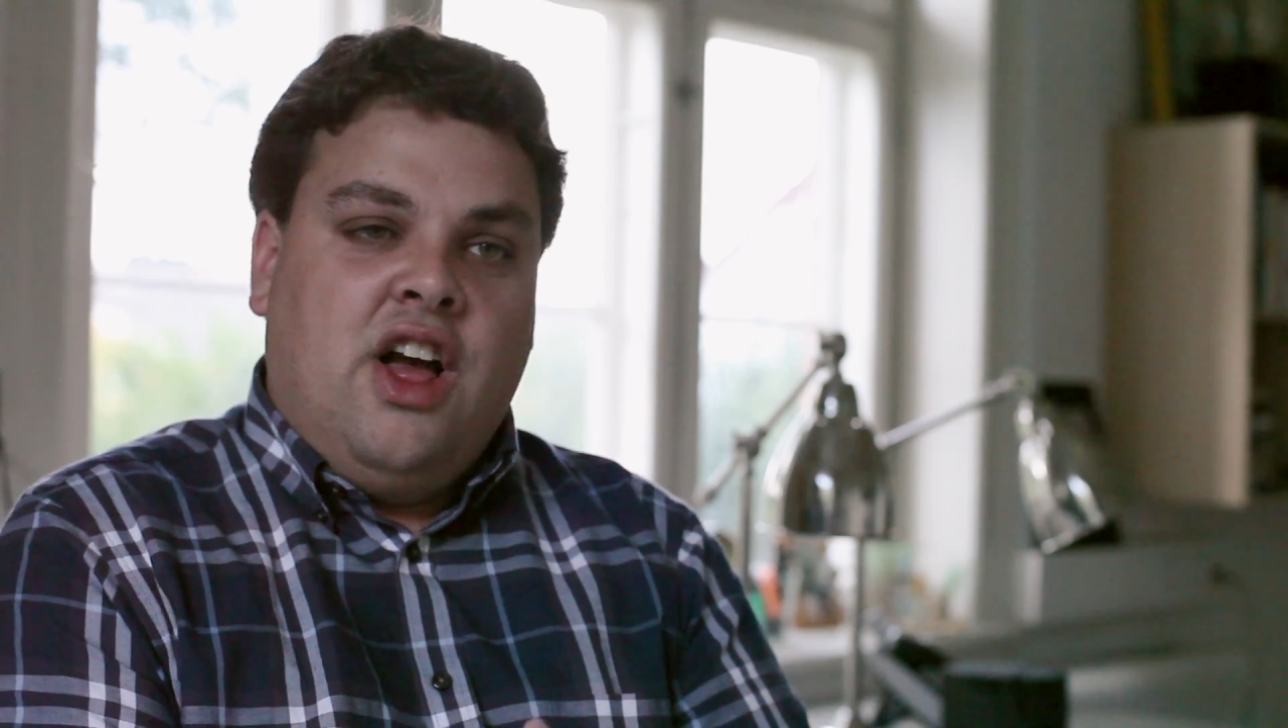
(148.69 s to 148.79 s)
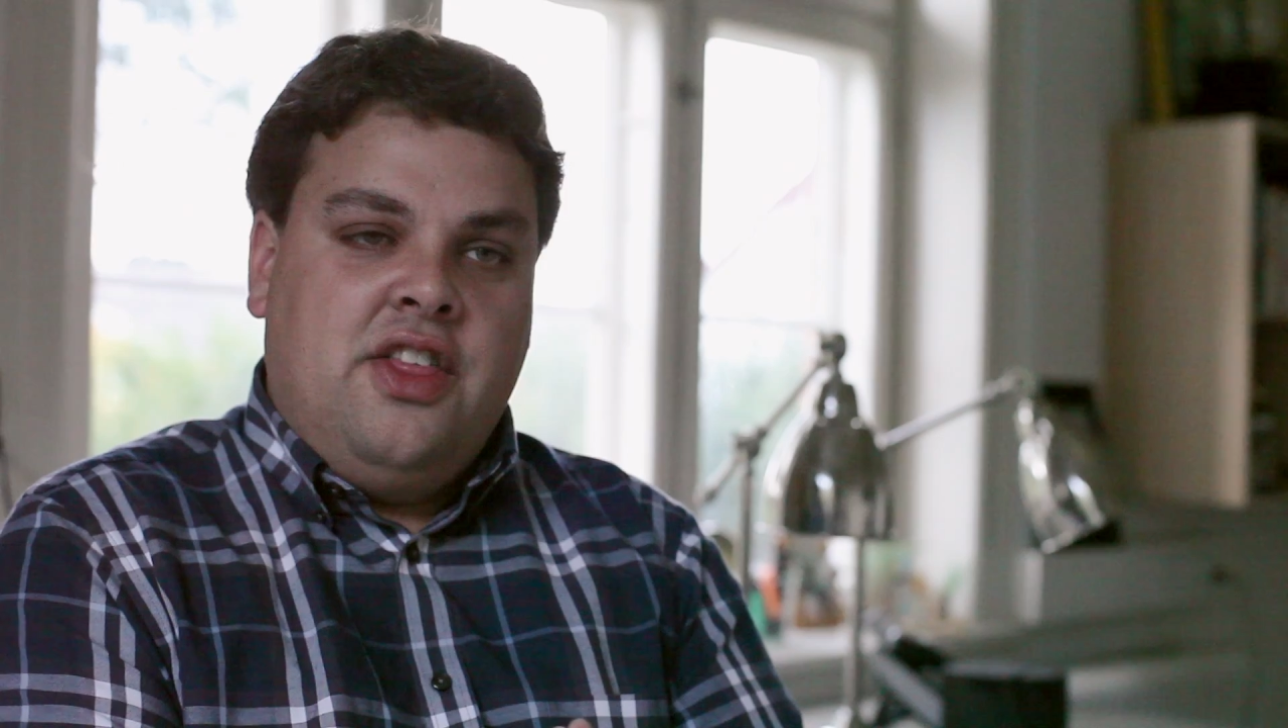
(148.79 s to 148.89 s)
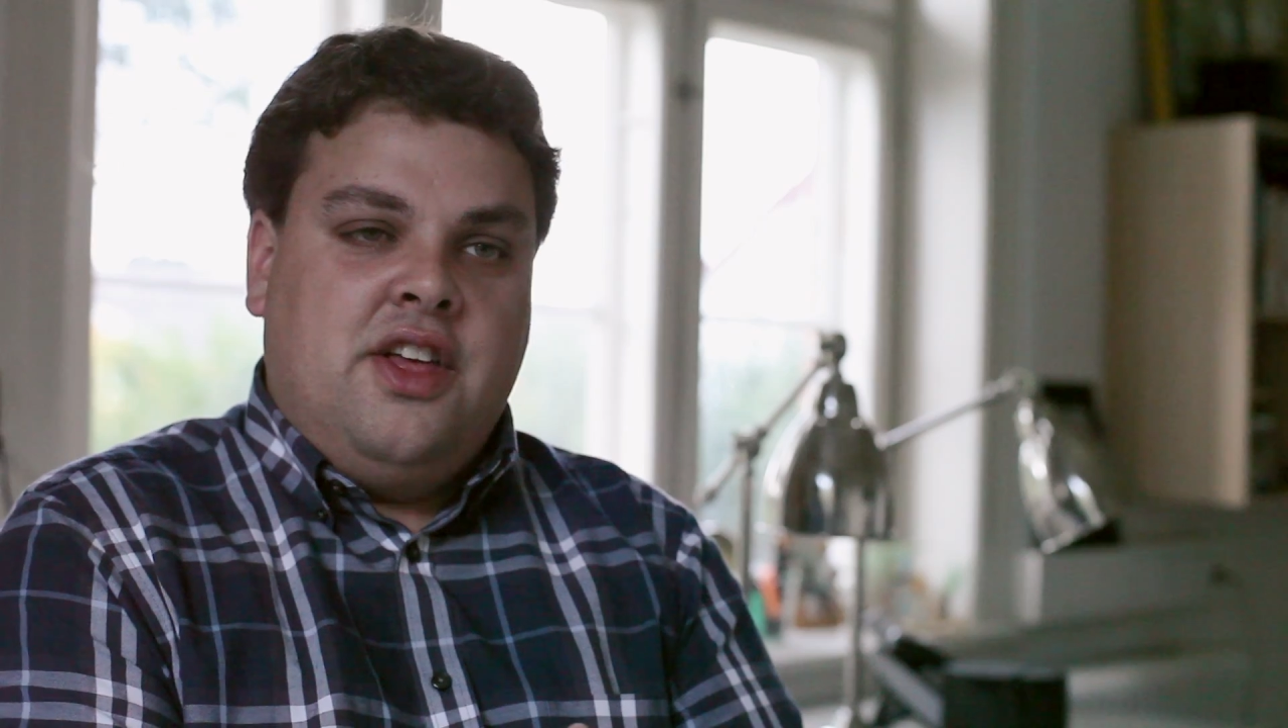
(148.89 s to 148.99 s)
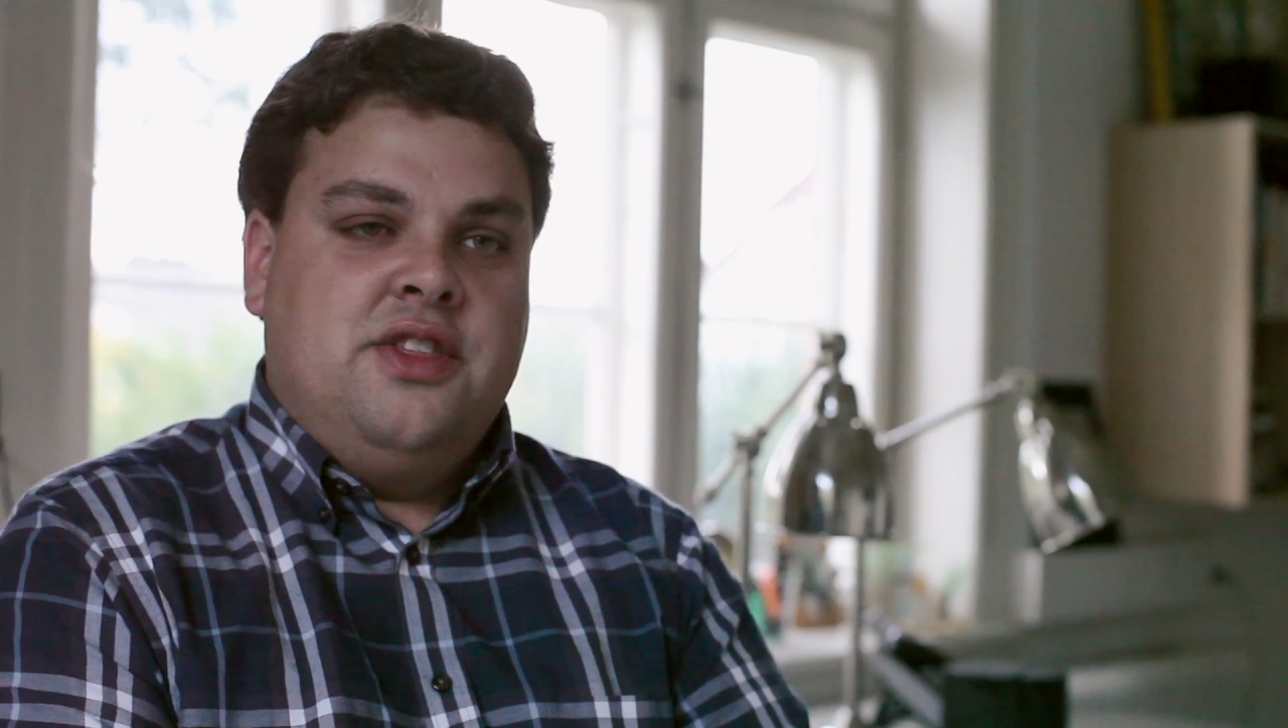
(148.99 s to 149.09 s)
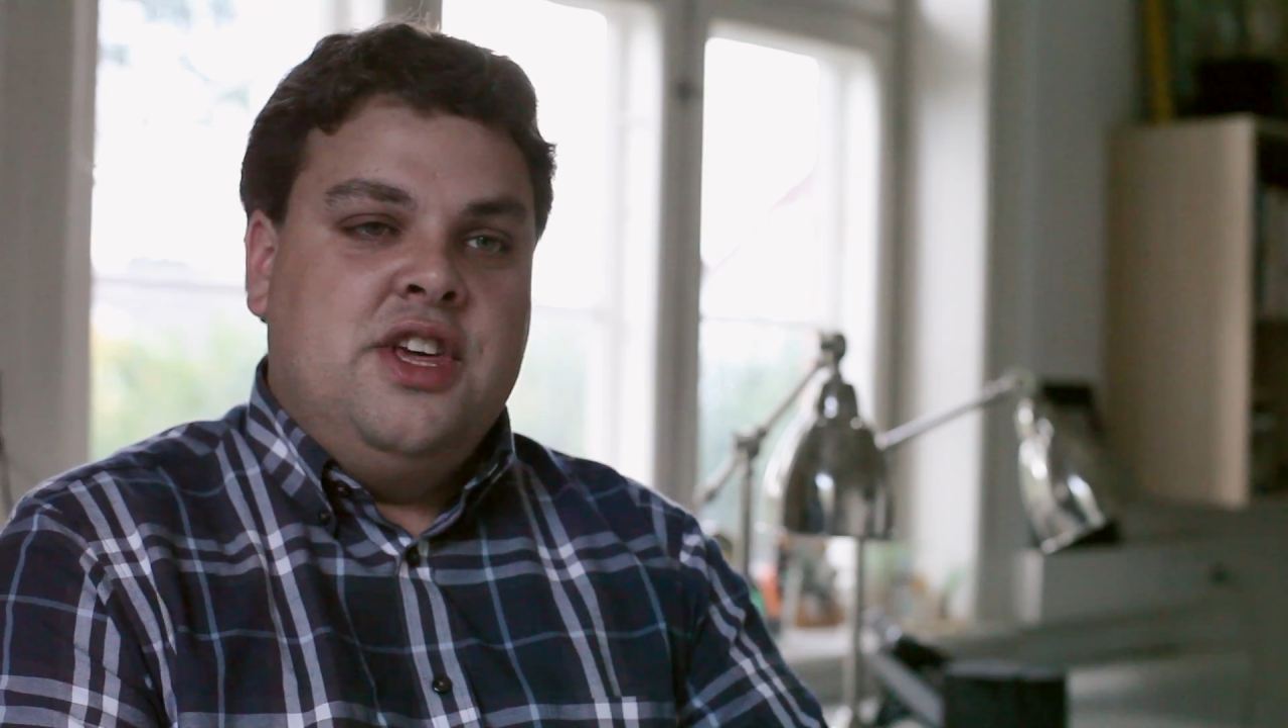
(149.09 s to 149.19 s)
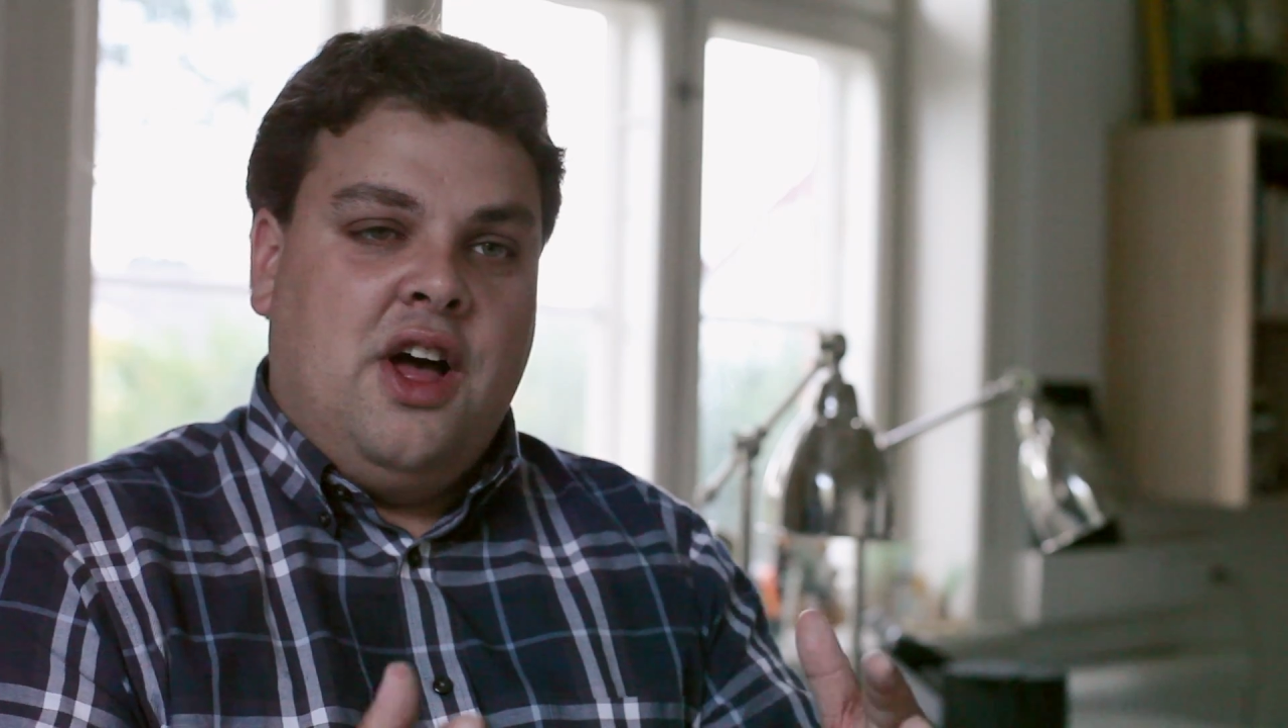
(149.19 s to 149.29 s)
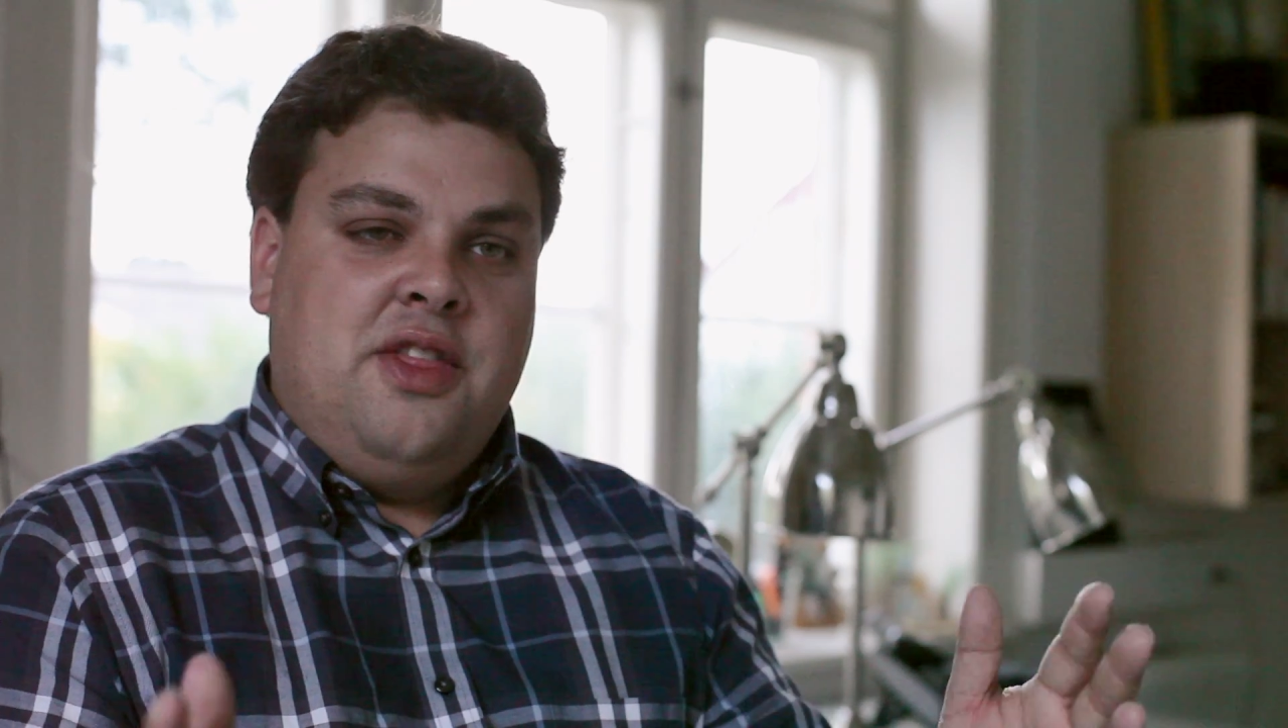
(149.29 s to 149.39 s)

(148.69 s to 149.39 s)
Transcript: the